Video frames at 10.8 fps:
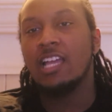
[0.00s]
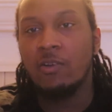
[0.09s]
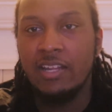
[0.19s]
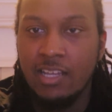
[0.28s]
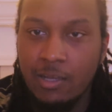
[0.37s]
got
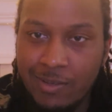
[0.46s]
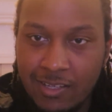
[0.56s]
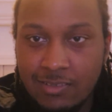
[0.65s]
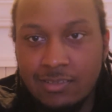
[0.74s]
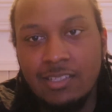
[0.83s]
right now,
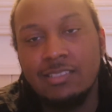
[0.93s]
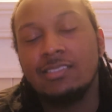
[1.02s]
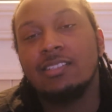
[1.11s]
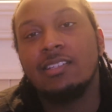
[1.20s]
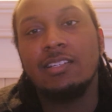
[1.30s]
man.
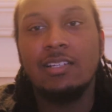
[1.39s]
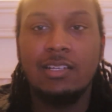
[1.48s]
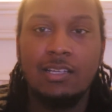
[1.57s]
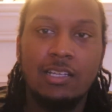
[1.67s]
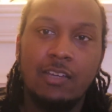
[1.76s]
If
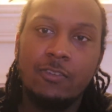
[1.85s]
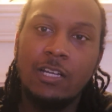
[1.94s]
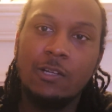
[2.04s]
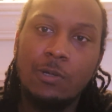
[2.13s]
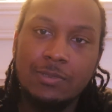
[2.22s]
you
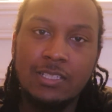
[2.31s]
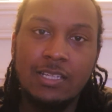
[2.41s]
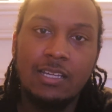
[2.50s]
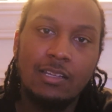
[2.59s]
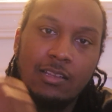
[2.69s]
like what I'm
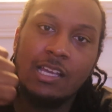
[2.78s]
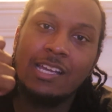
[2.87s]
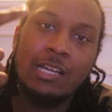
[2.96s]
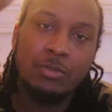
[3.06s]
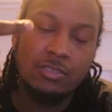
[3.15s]
saying,
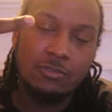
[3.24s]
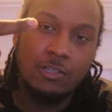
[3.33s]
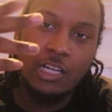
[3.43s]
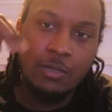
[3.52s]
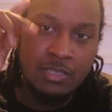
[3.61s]
like, comment,
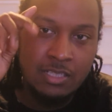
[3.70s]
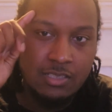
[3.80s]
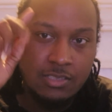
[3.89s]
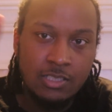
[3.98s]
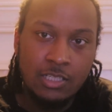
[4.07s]
subscribe,
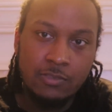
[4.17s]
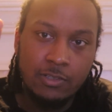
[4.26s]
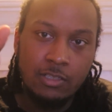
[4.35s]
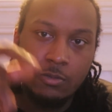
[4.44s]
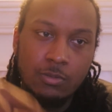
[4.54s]
share this
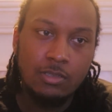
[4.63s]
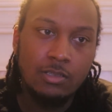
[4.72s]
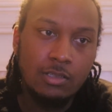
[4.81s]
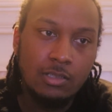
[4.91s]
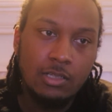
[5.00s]
video.
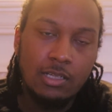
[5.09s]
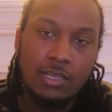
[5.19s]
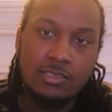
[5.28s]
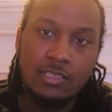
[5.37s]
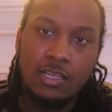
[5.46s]

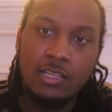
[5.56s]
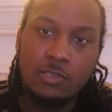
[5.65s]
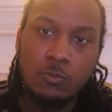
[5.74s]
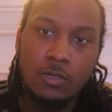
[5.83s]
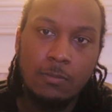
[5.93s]
I'll see y'all
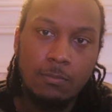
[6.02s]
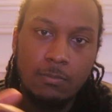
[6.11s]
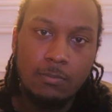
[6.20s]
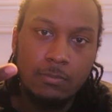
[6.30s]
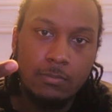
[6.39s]
next one.
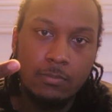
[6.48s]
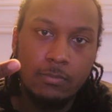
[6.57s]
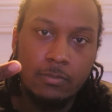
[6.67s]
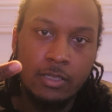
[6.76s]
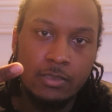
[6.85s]

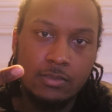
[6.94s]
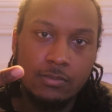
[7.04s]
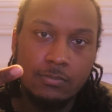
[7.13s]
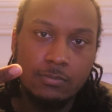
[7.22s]
Peace.